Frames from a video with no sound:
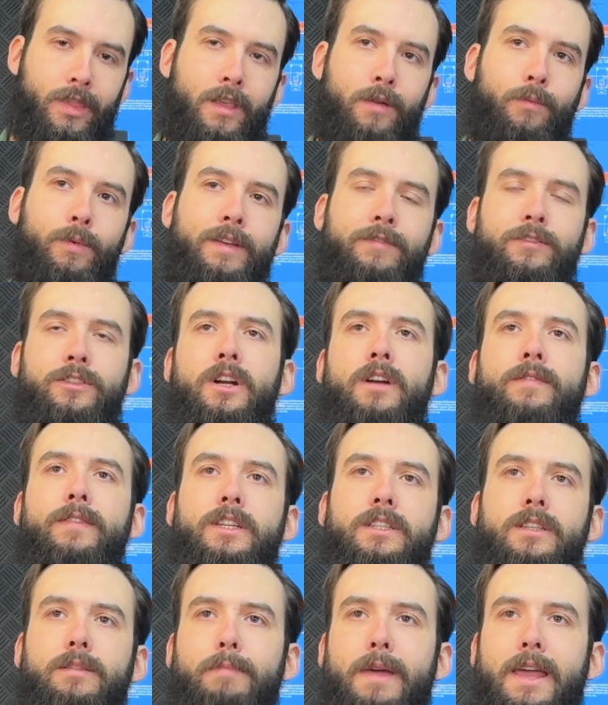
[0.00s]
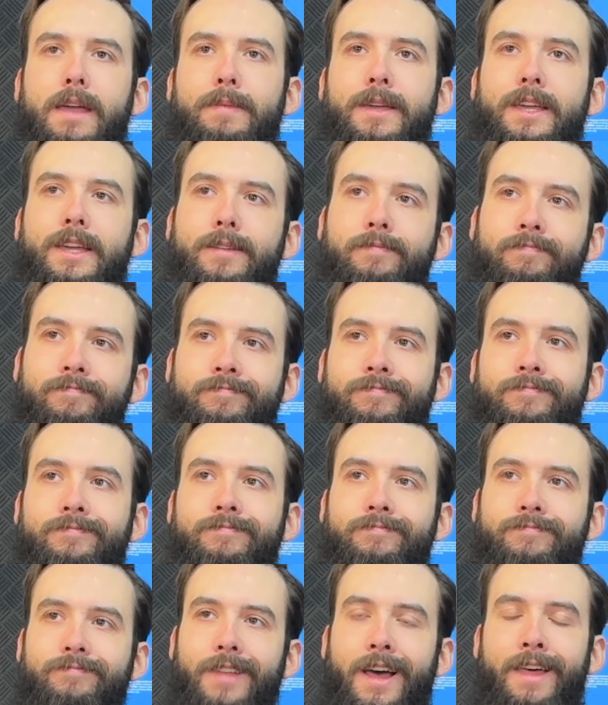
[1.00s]
We've serviced maybe
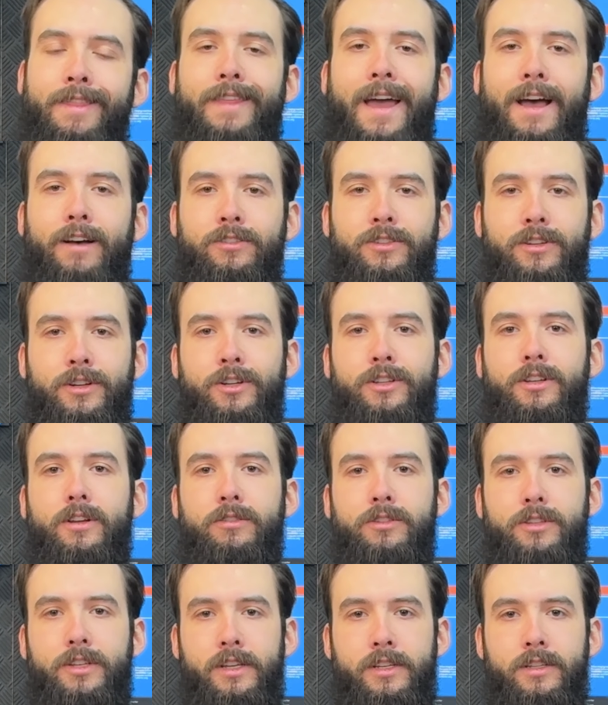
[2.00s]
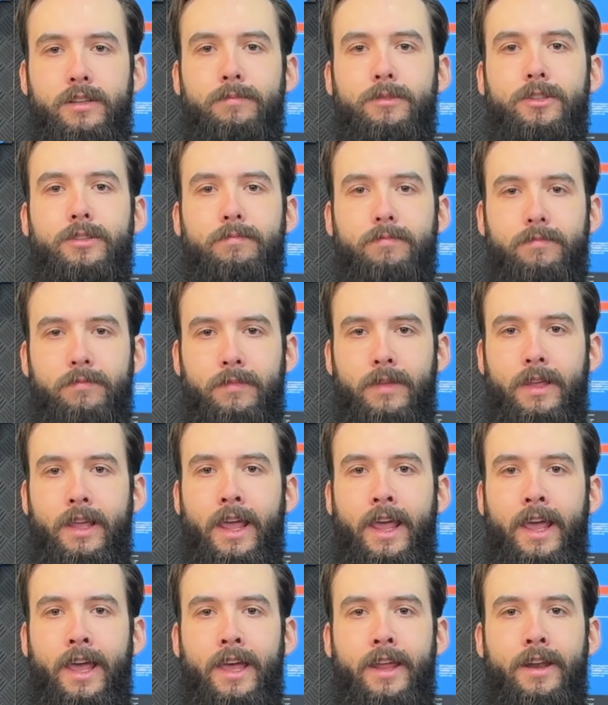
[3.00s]
1,000 or so systems,
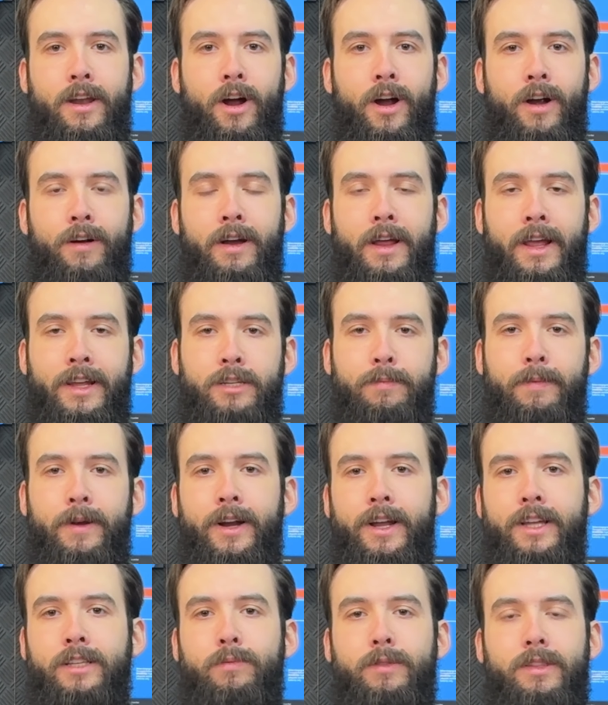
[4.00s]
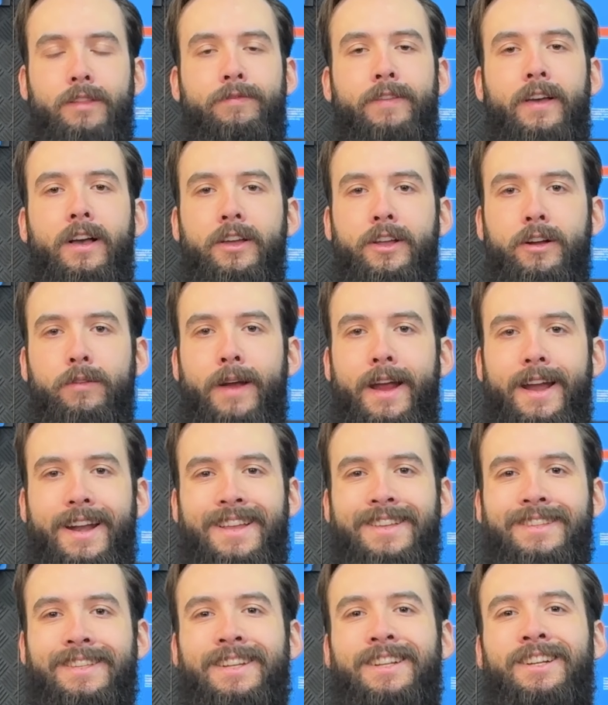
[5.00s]
and our experience with the failure rate
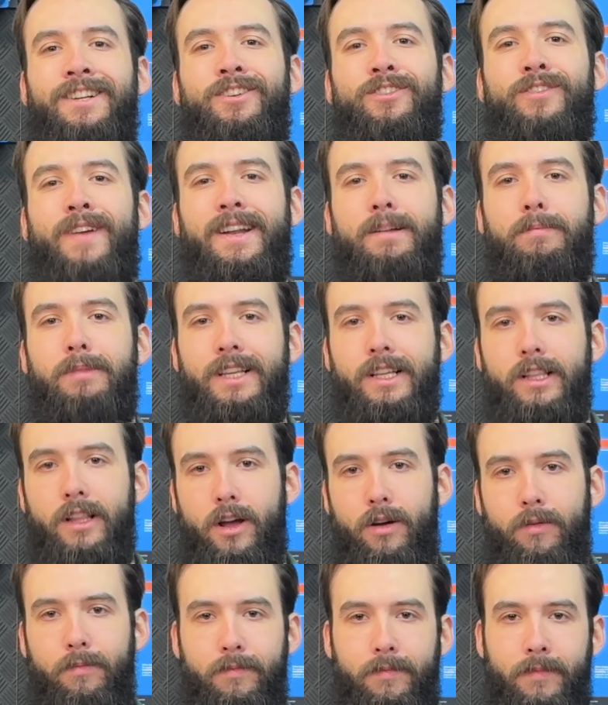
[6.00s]
is incredibly low.